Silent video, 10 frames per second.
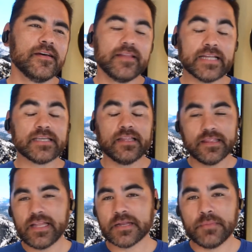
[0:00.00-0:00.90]
that's a
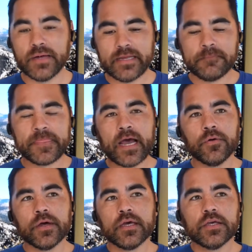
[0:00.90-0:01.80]
lot of money
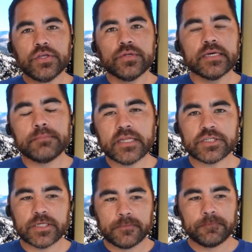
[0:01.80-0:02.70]
now you did
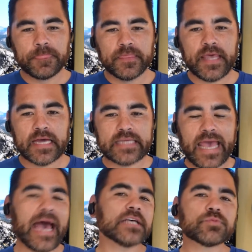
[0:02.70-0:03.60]
mention that
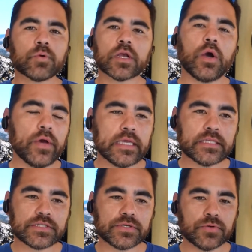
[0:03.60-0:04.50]
as we're going
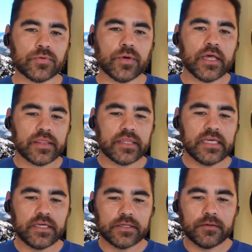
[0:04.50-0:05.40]
to
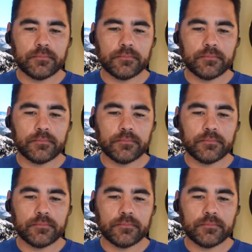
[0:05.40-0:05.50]
the